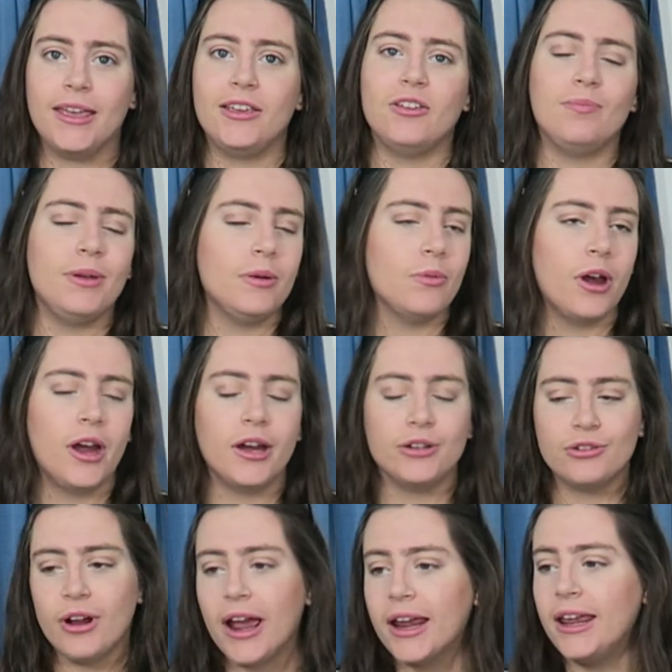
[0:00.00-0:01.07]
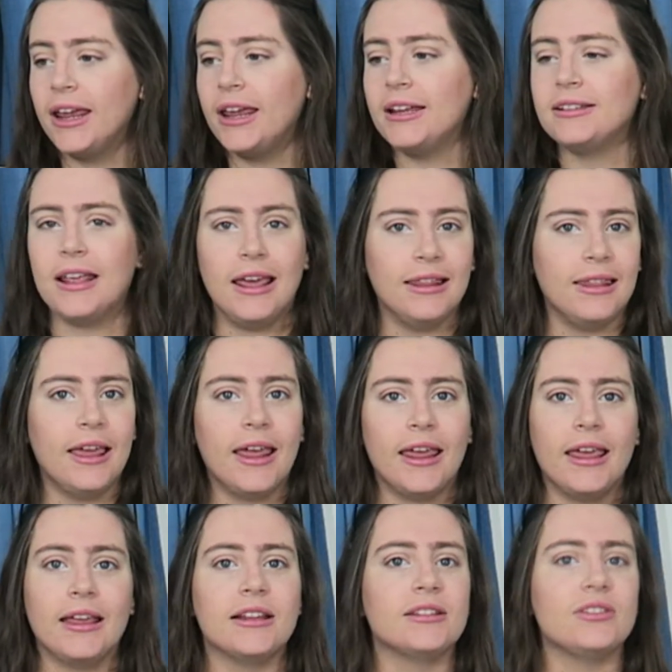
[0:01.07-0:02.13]
you've been wearing trackies and
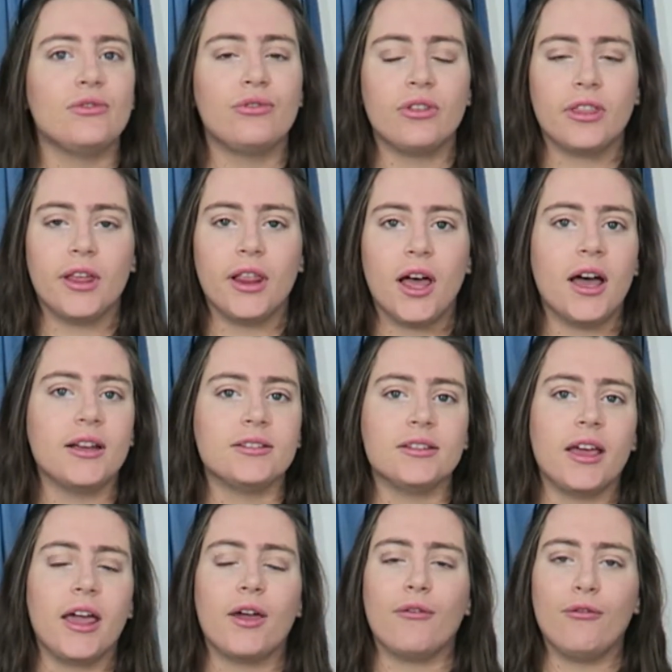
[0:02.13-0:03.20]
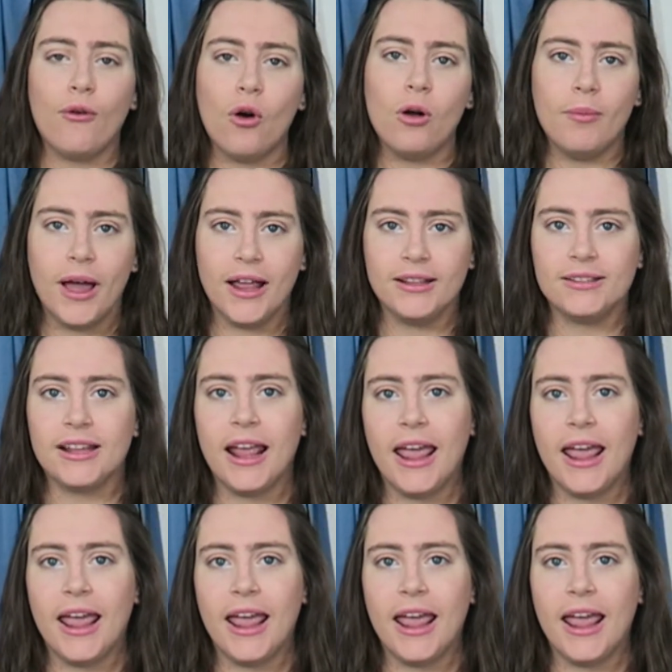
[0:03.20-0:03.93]
leggings for the last like 4 months,